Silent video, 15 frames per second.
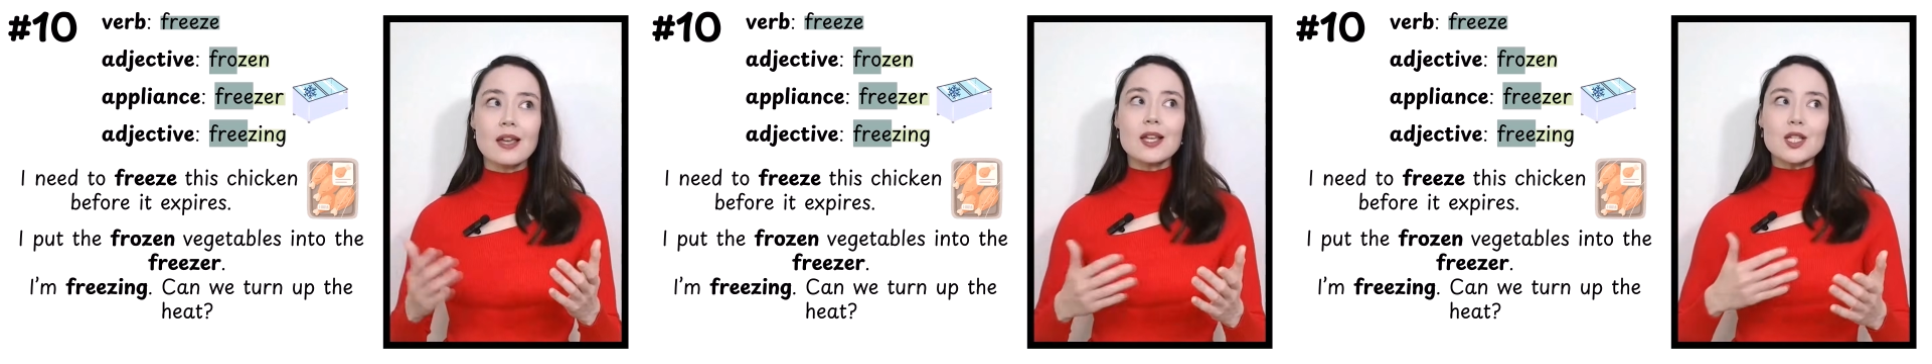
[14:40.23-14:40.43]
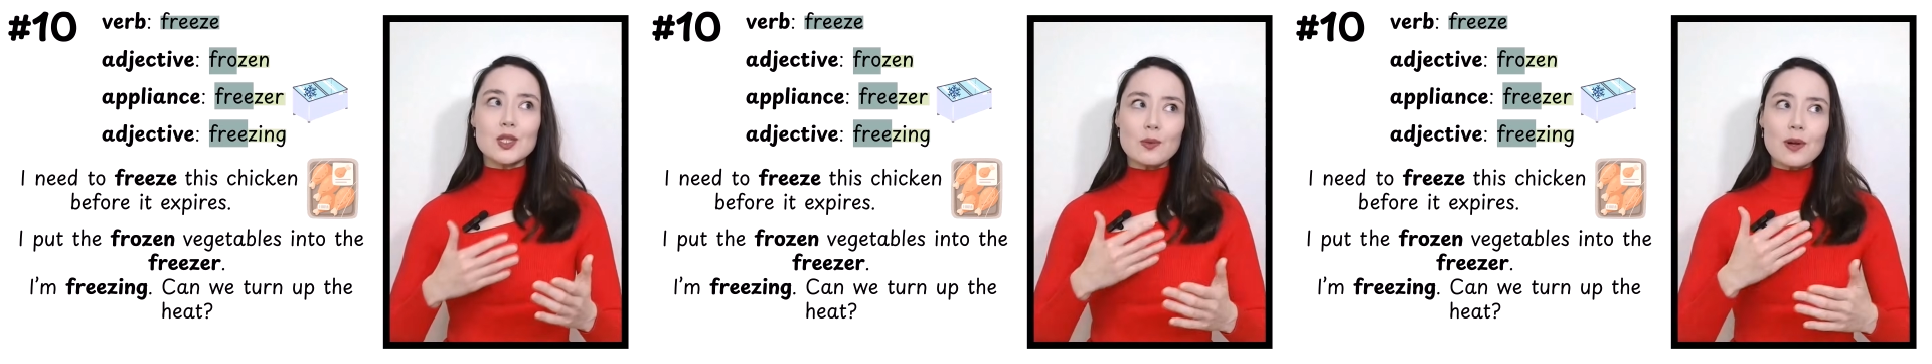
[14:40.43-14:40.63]

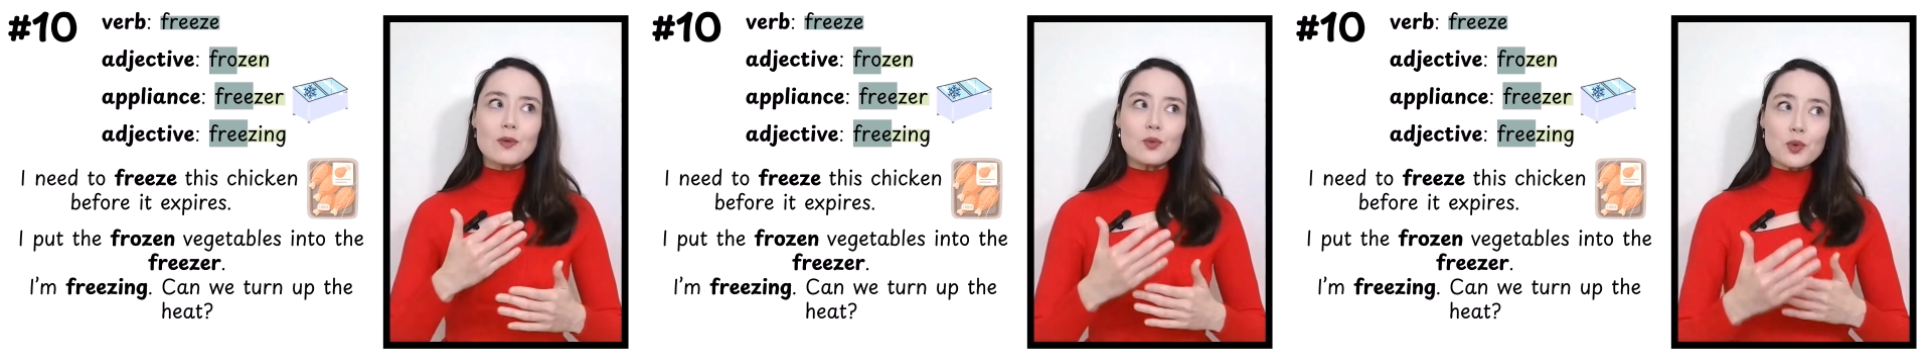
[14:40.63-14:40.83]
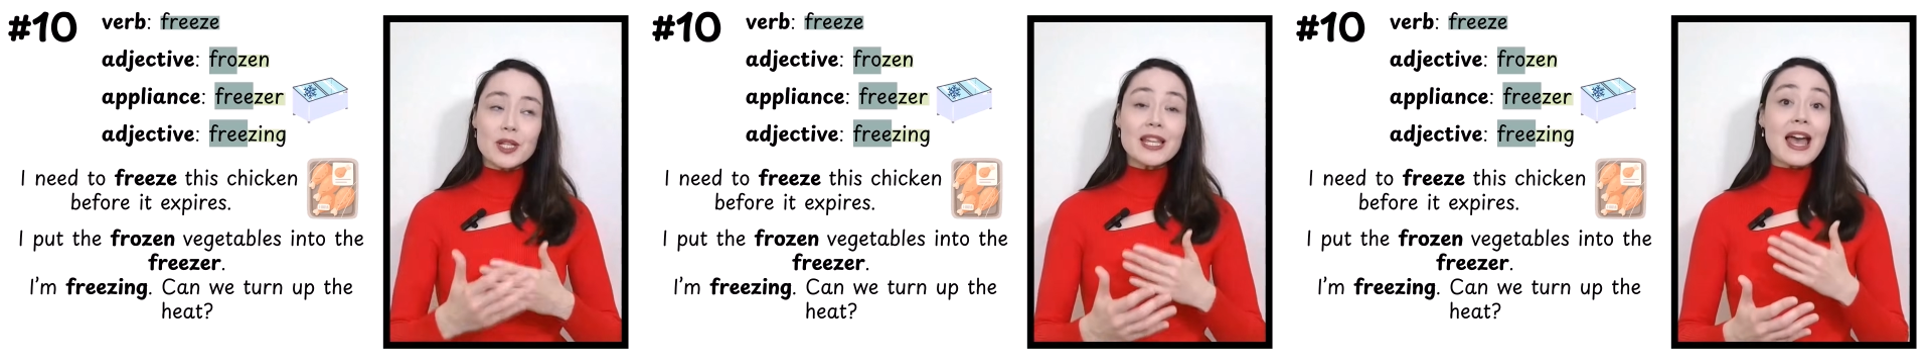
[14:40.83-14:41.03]
so we
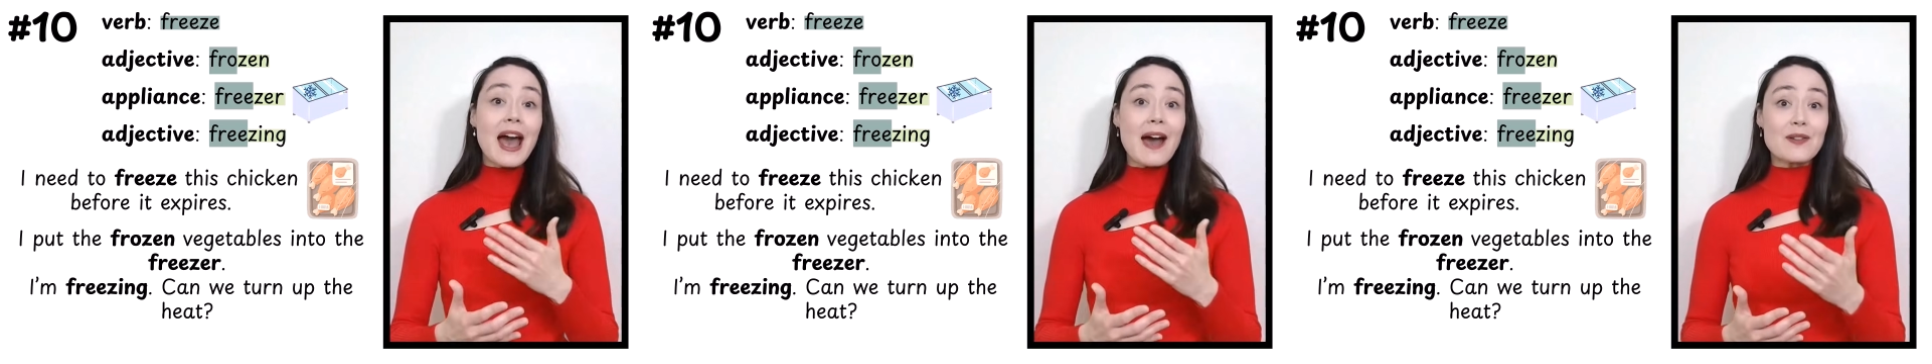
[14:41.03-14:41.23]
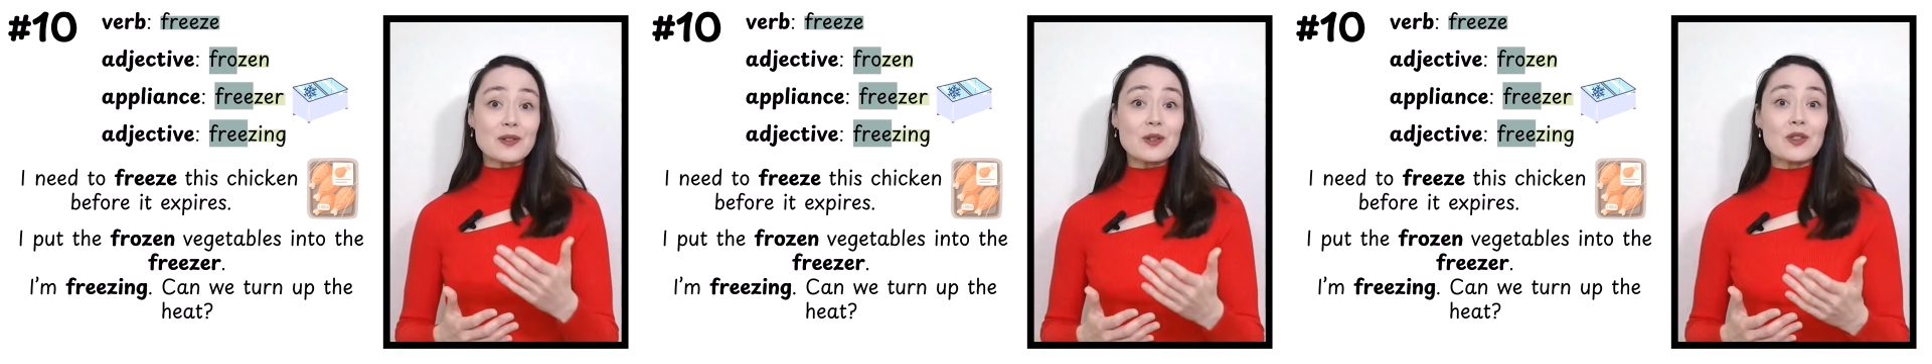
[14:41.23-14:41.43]
really
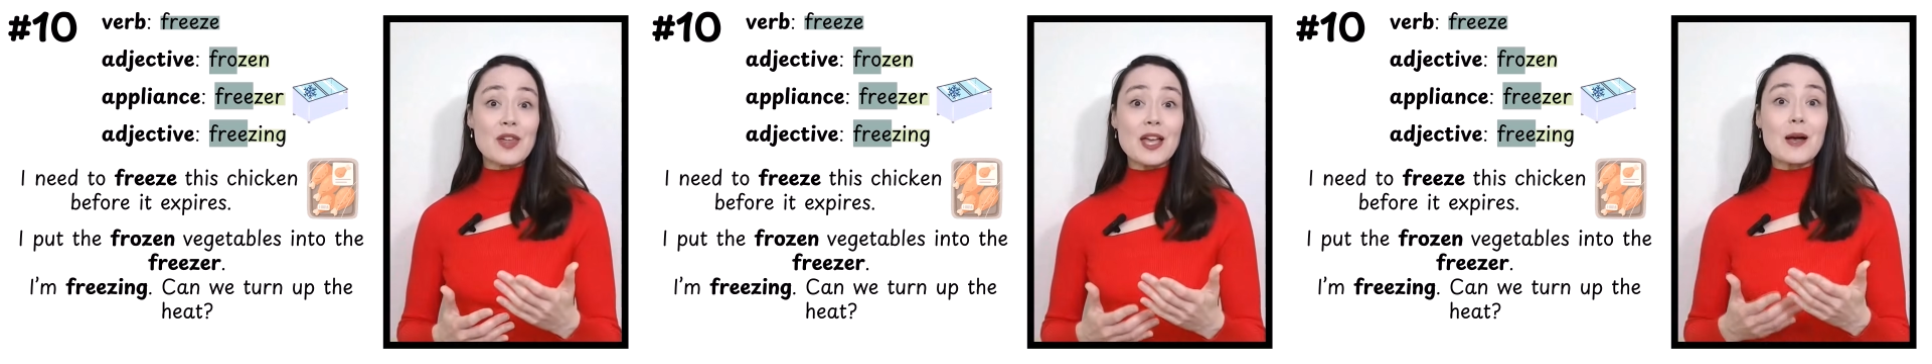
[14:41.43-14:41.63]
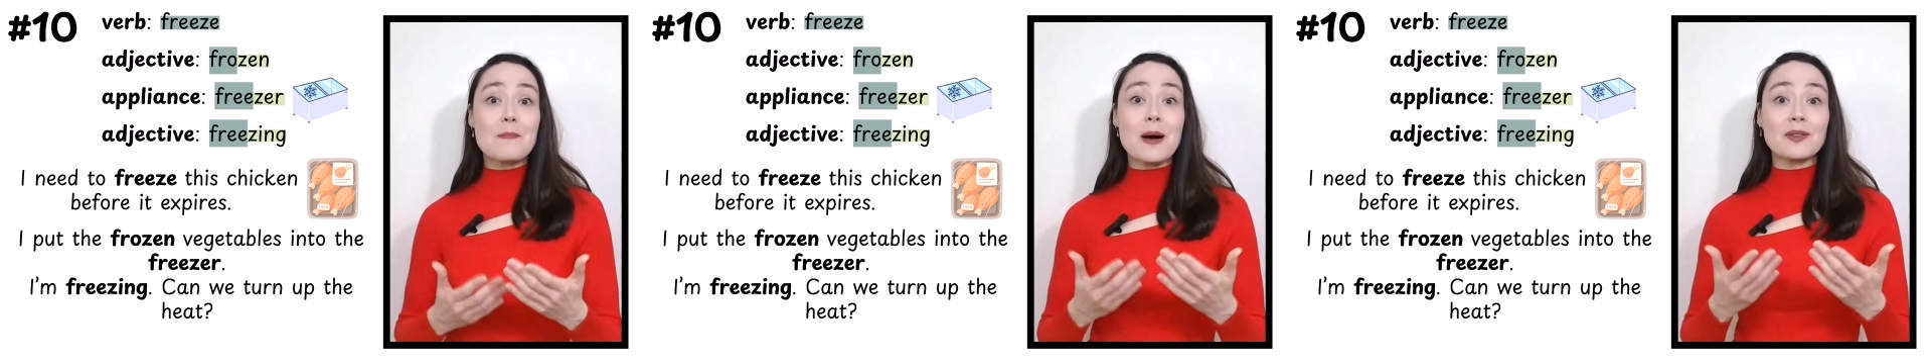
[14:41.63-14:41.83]
have to
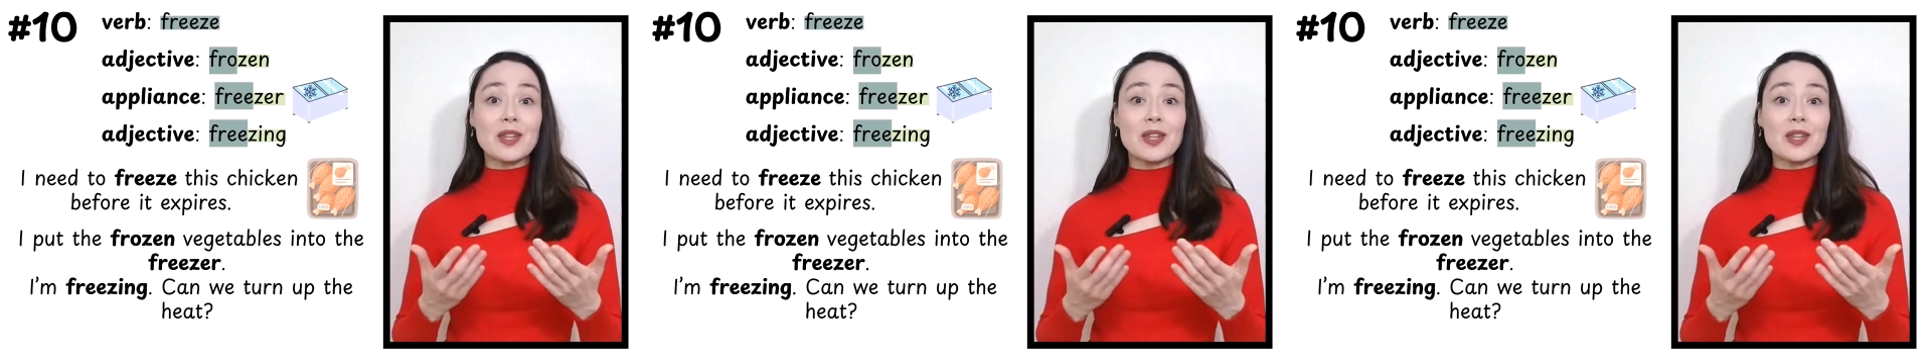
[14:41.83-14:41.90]
think about